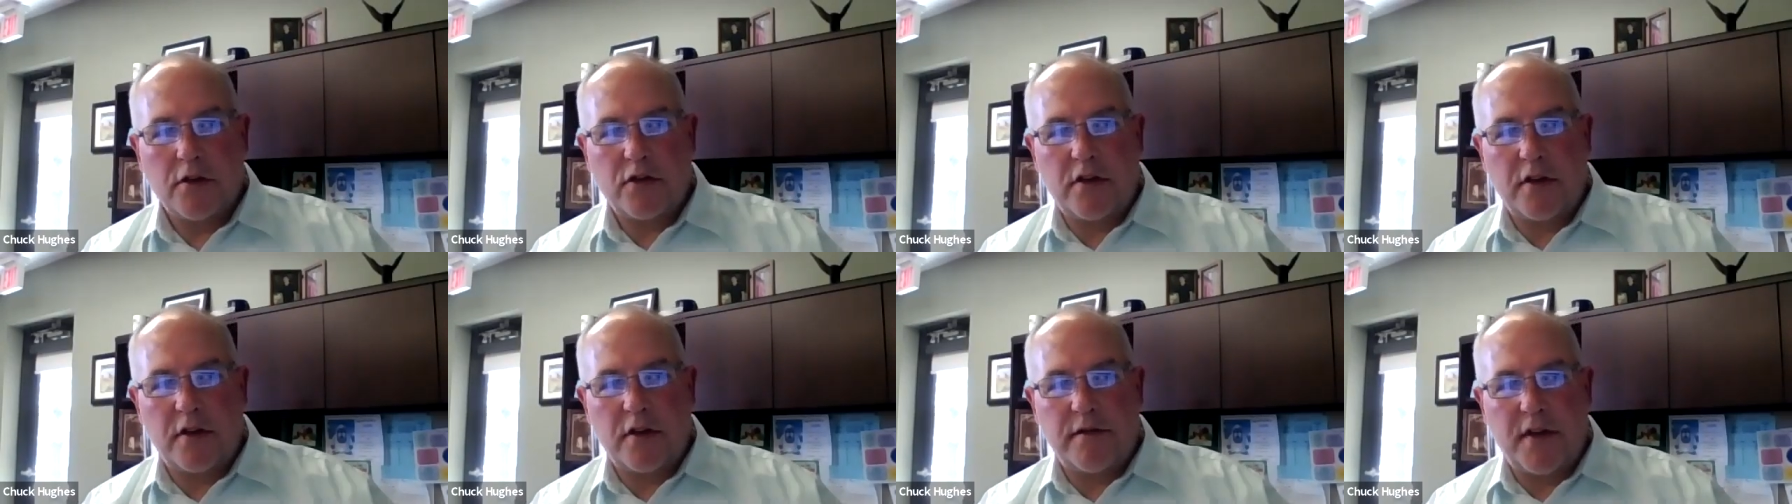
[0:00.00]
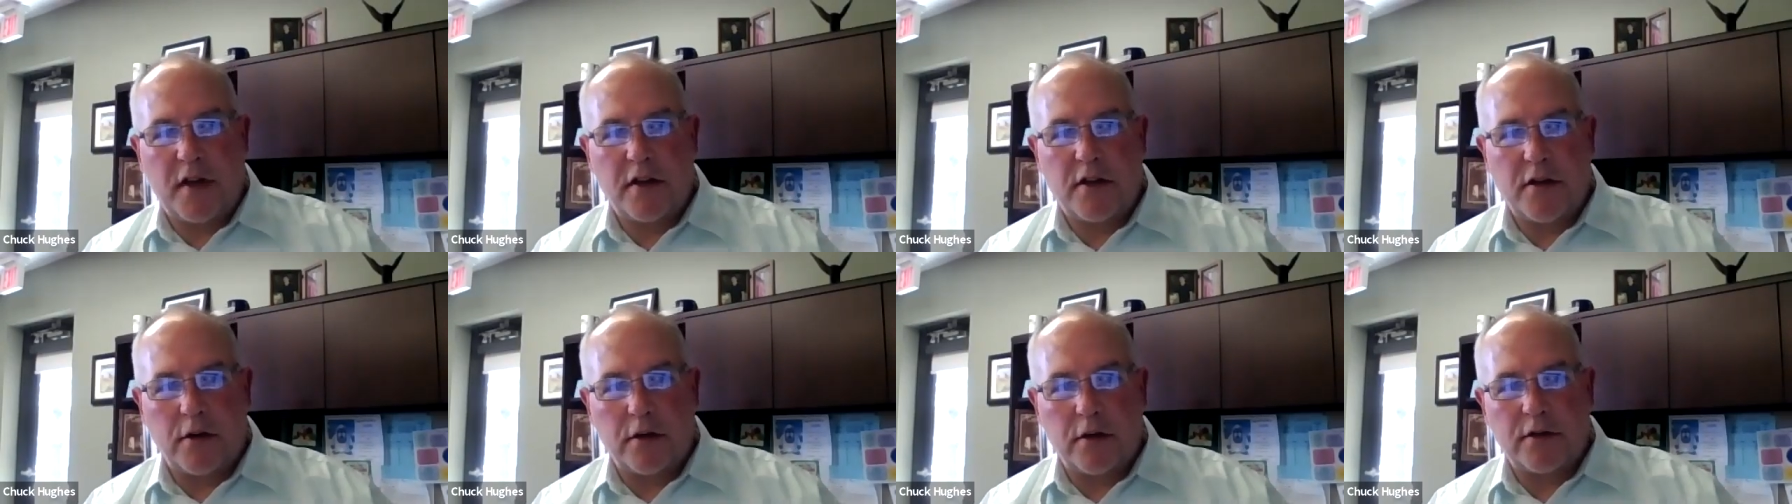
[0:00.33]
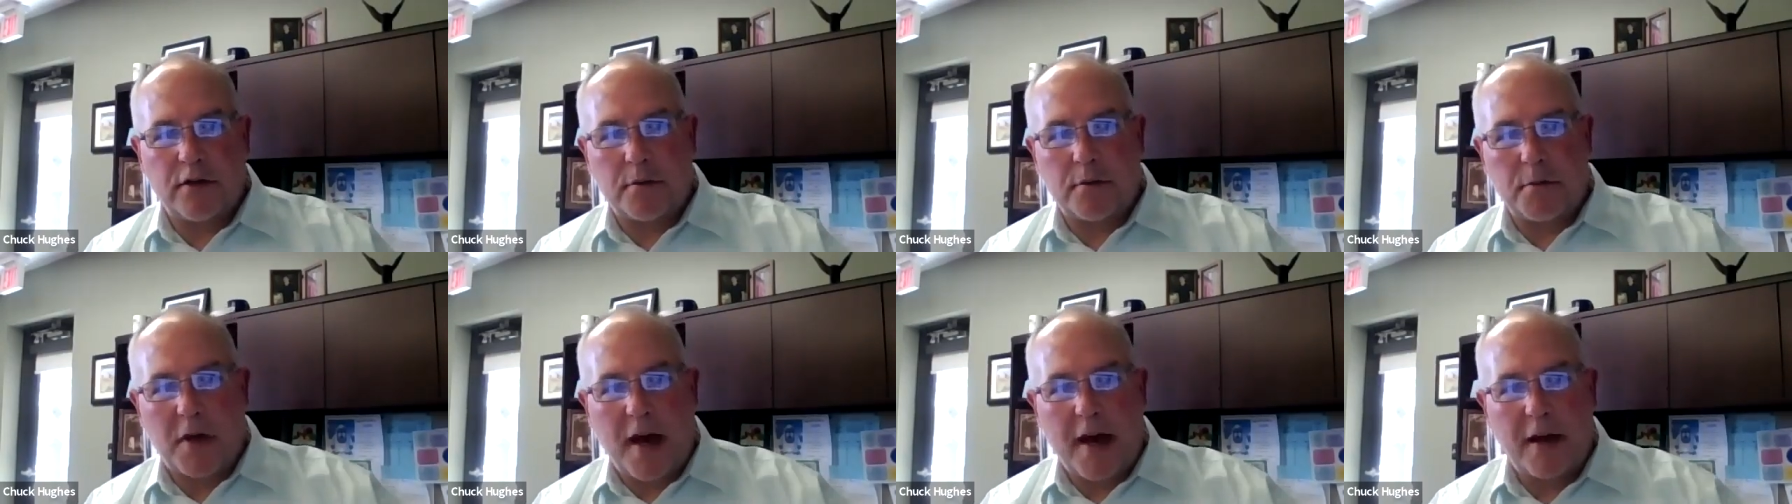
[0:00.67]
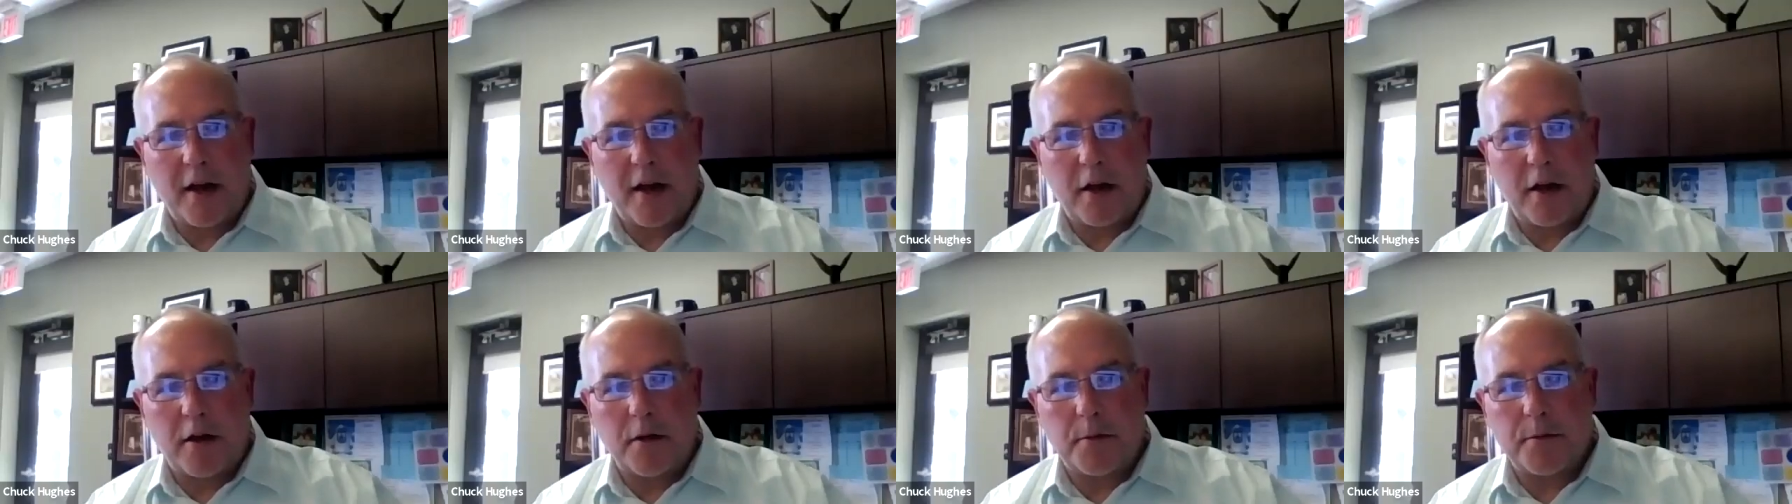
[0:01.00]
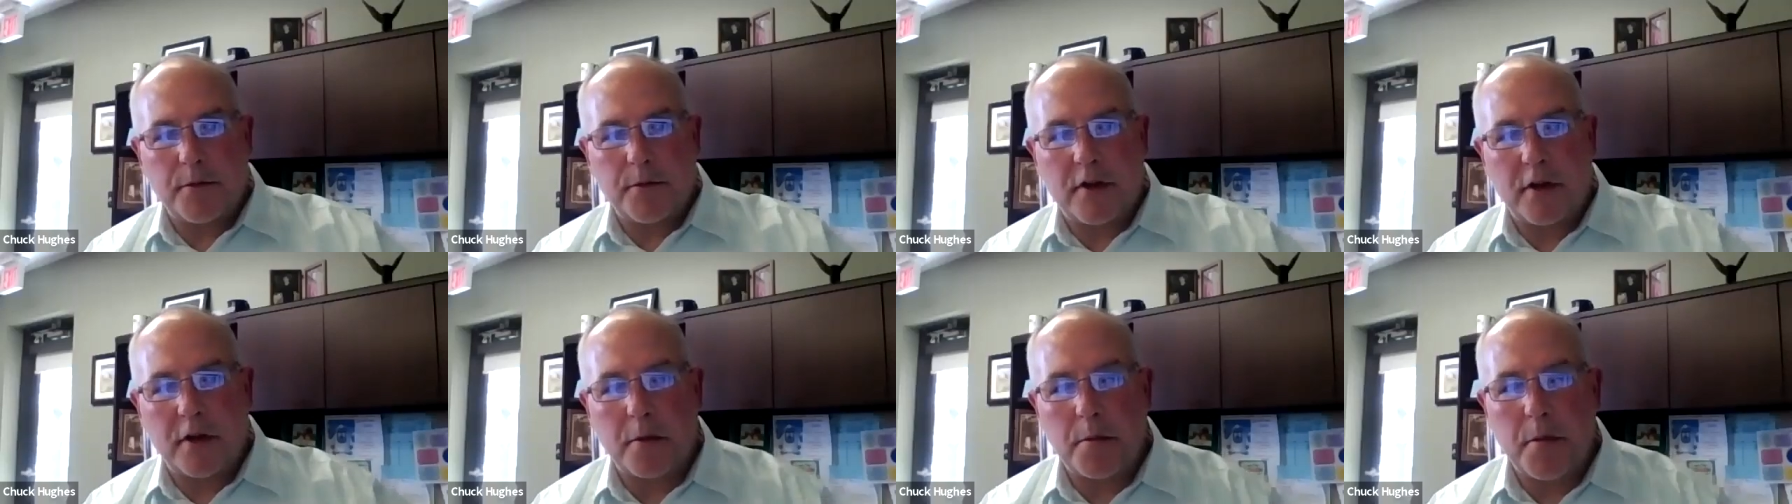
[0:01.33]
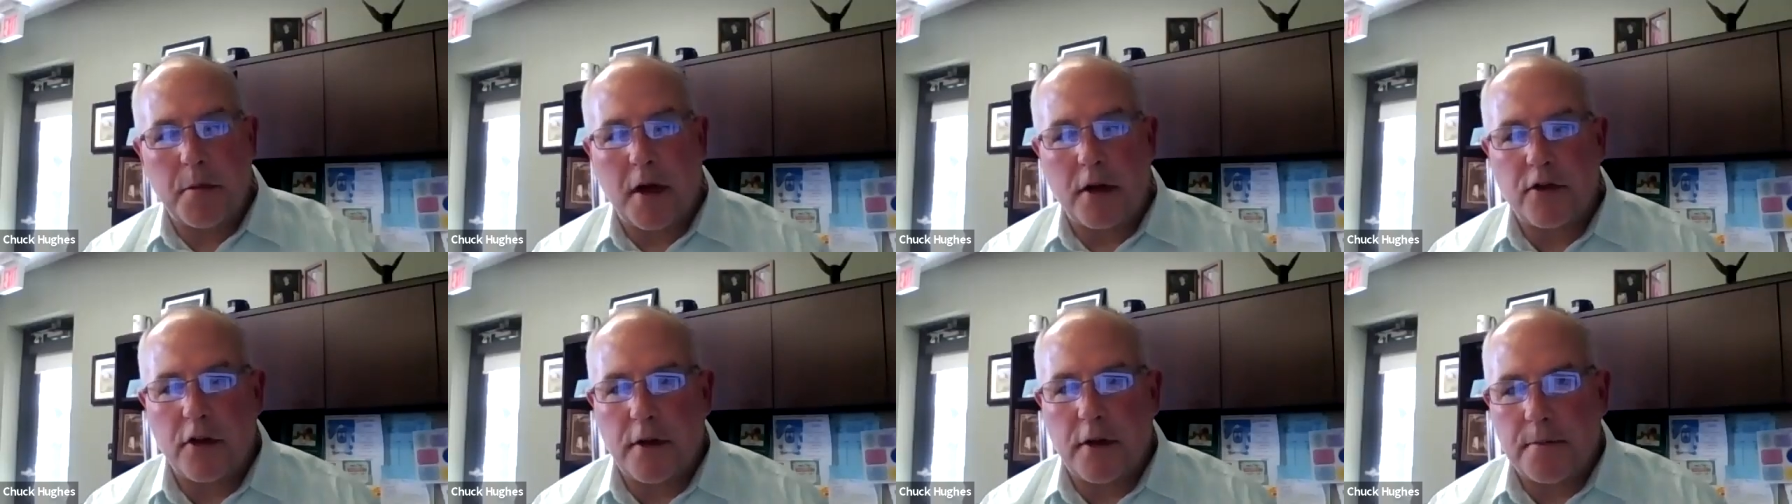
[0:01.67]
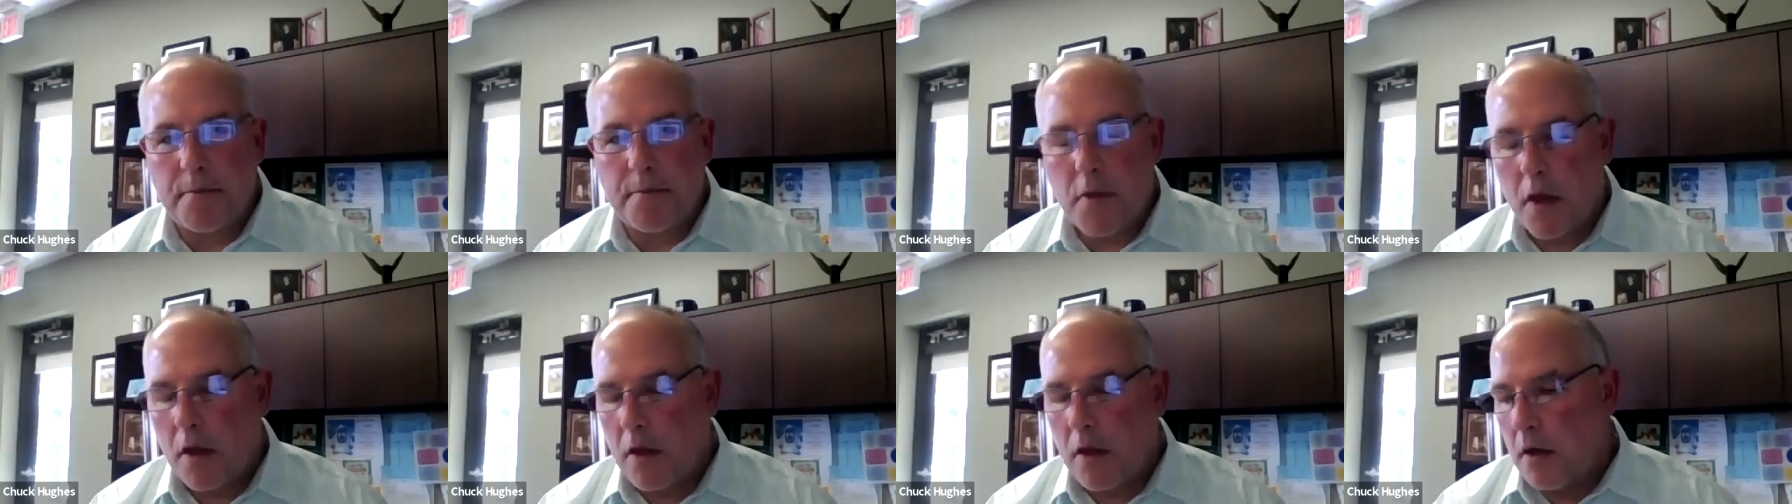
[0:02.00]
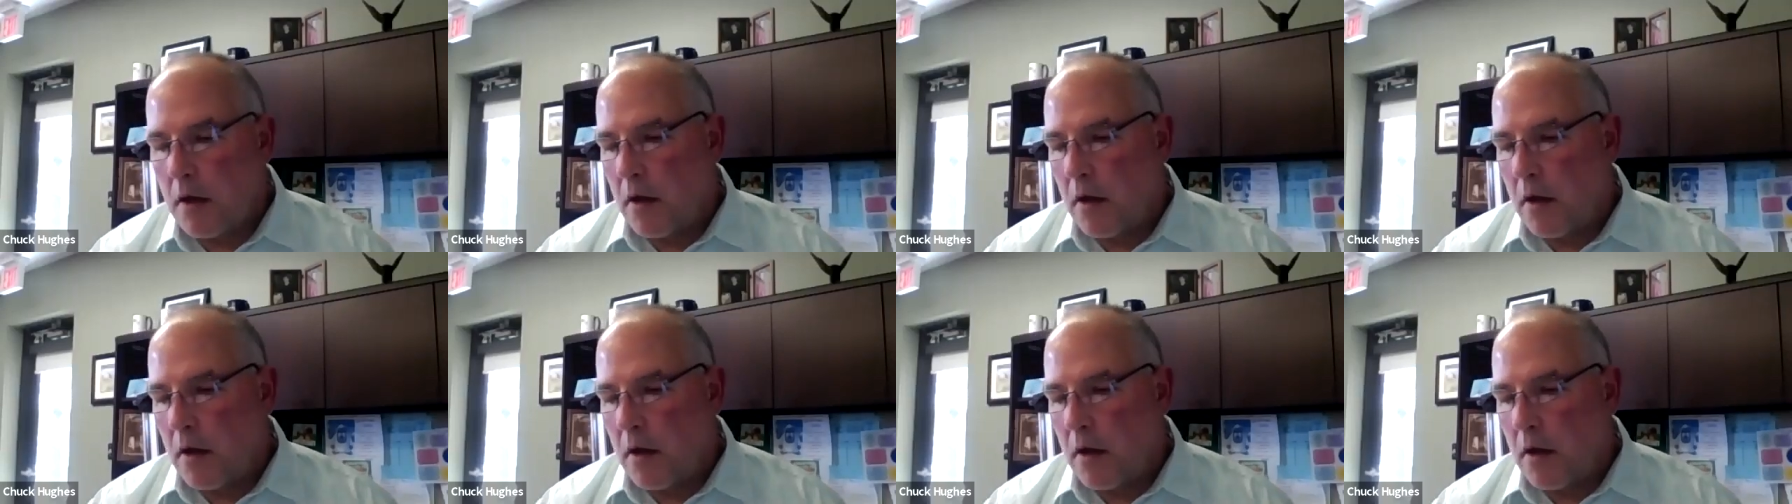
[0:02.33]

vetoed some line items in the budget.